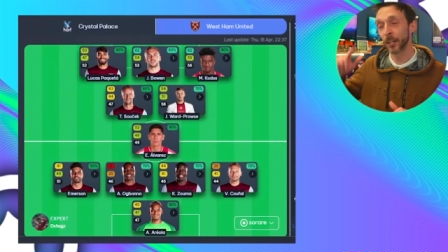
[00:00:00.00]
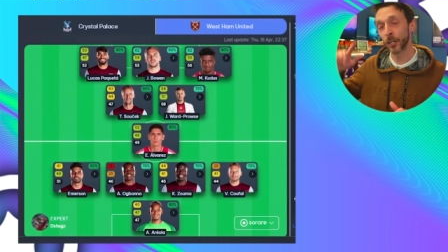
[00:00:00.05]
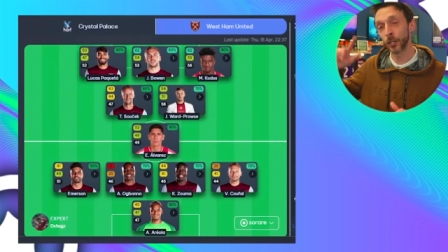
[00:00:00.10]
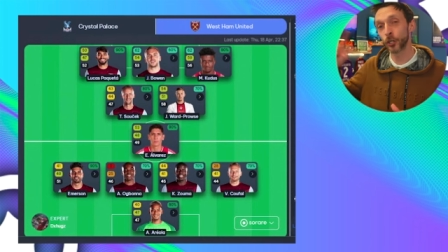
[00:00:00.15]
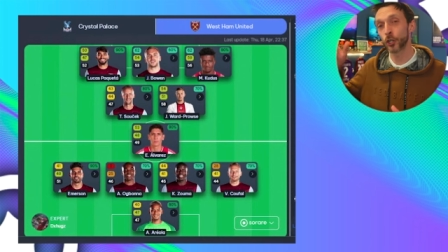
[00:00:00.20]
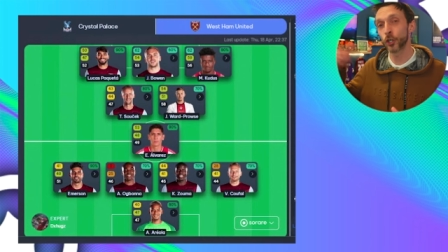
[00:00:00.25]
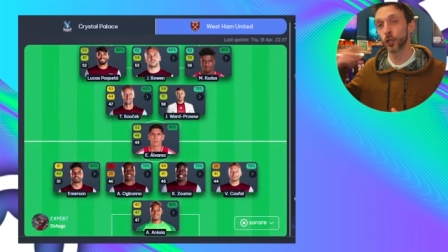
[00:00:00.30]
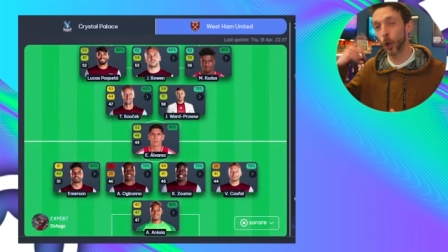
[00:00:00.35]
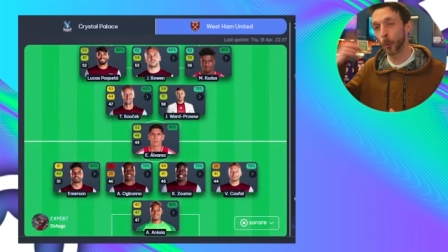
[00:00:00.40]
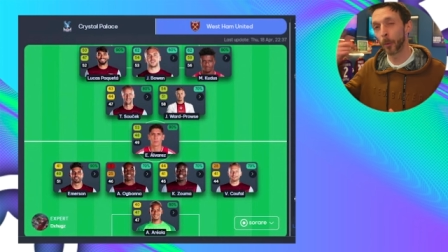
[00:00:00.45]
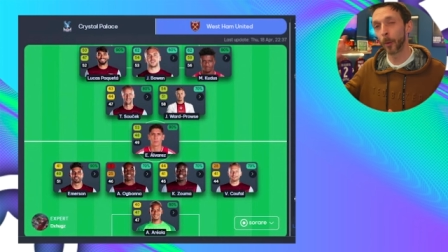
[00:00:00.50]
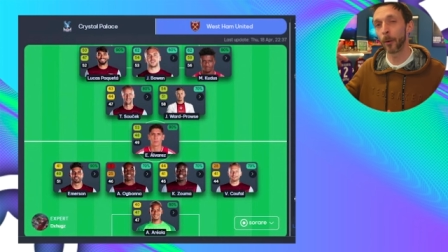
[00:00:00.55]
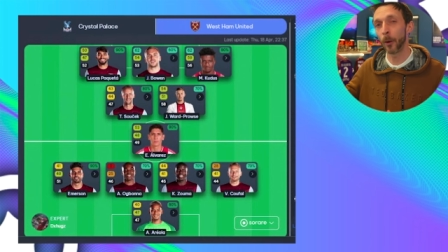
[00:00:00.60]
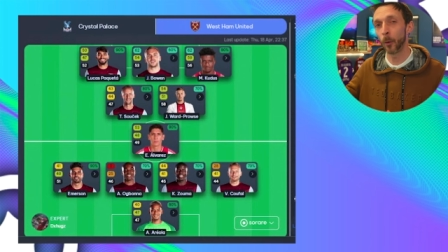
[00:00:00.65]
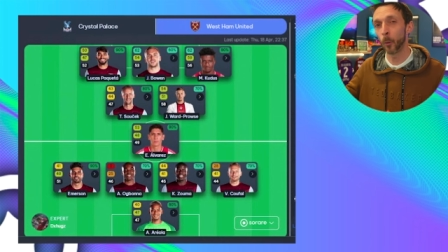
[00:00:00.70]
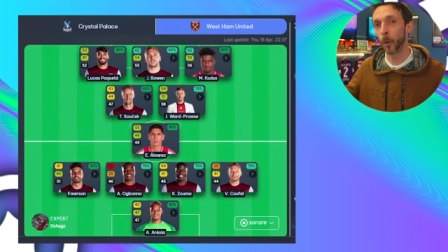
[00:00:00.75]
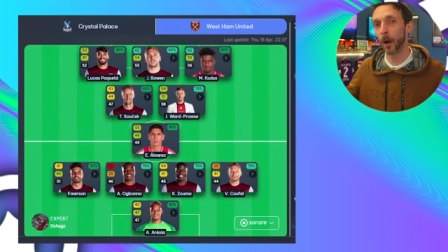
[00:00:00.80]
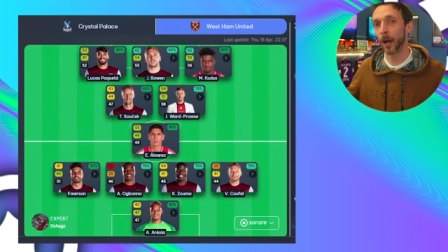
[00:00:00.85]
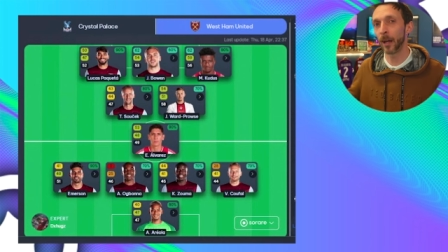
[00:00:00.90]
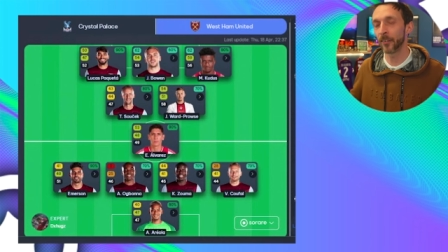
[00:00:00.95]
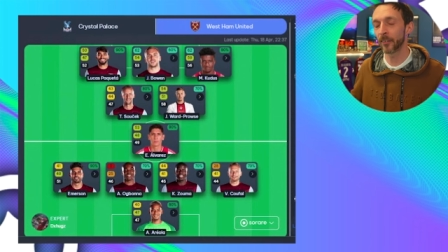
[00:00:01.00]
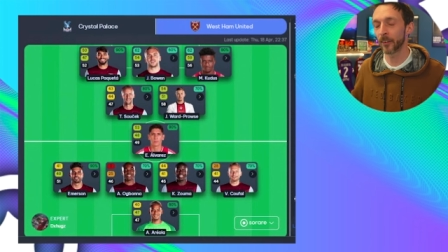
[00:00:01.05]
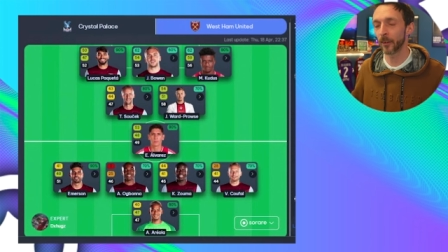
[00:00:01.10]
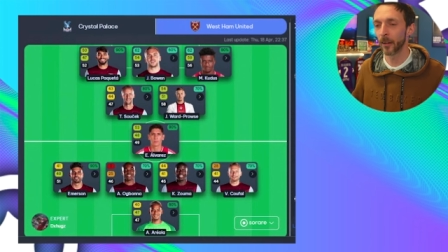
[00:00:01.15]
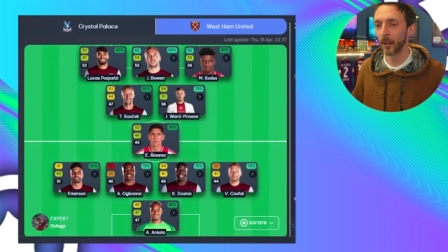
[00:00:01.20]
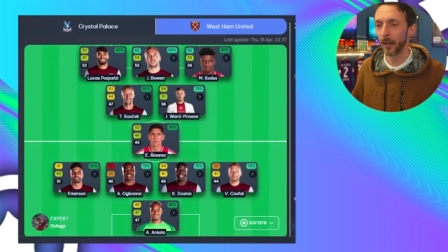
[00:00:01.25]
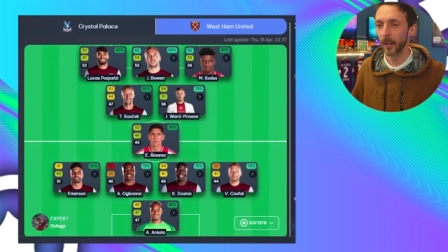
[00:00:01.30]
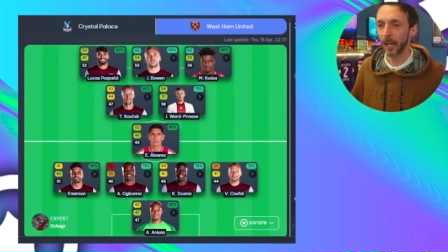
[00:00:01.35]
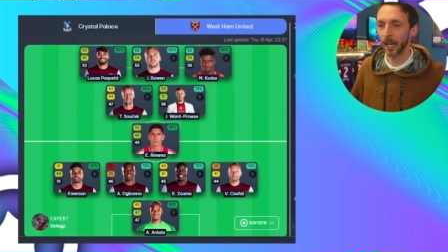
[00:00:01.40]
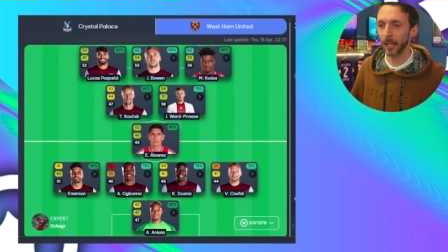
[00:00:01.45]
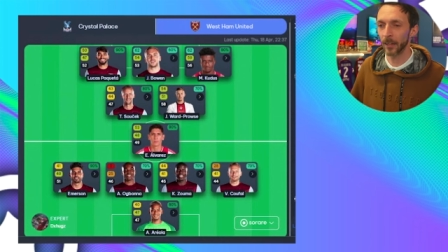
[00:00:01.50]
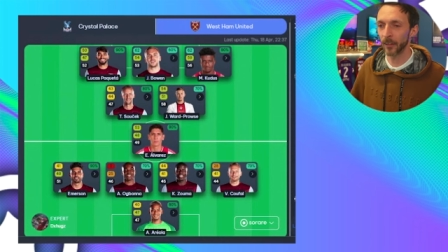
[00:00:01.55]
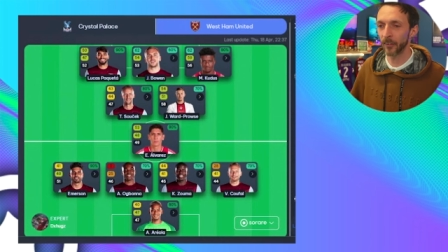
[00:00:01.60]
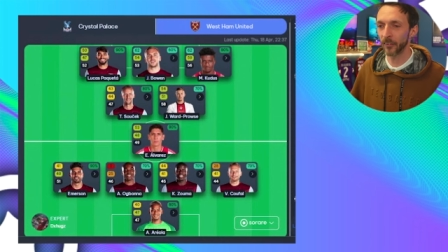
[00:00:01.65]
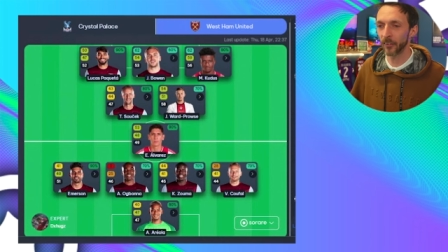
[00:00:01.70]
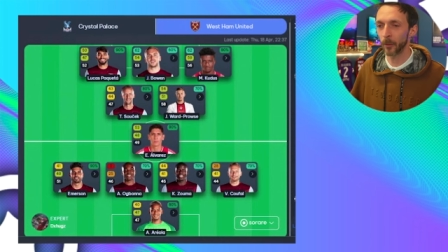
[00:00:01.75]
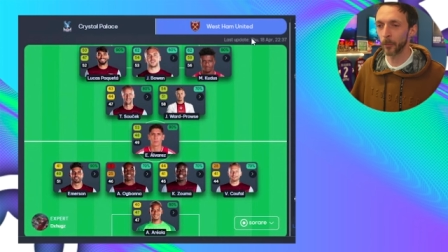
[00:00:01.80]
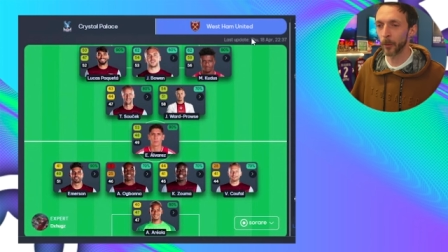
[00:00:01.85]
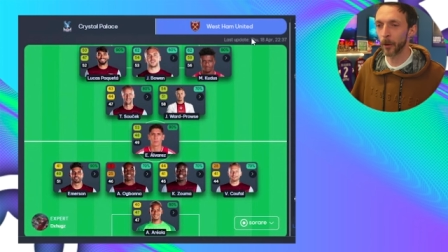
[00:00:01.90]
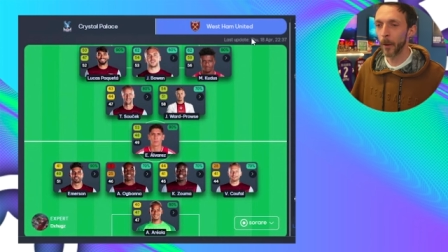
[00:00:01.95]
can shop a bit wiser in the
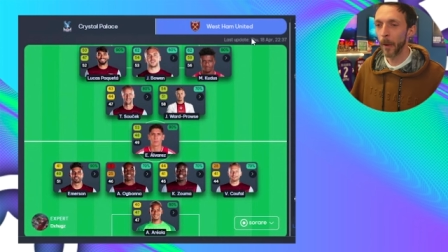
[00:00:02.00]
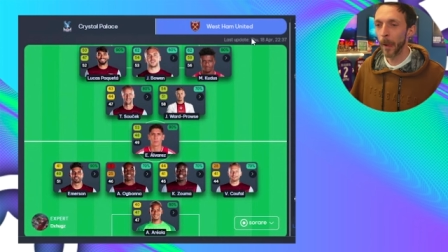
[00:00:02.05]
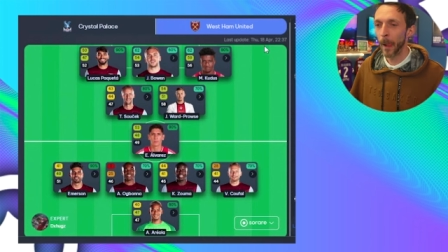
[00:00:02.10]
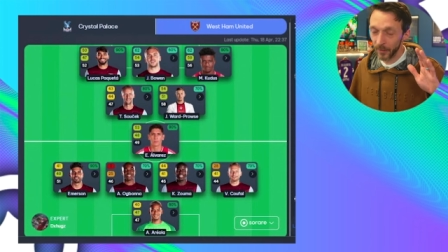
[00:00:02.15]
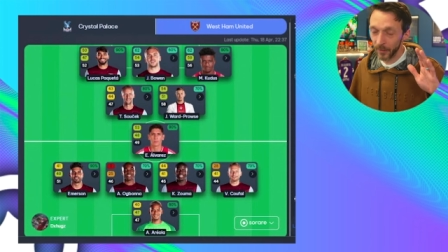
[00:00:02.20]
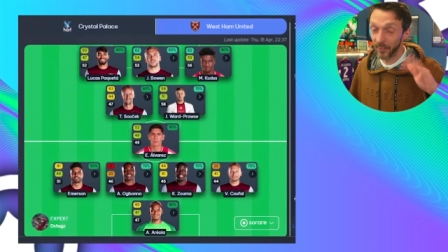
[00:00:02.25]
summer.